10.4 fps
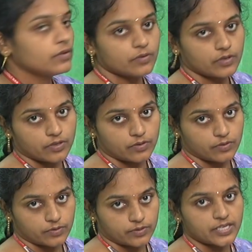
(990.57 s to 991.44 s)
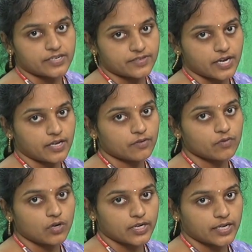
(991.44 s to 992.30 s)
the restriking
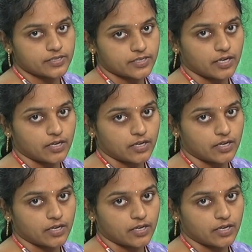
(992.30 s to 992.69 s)
voltage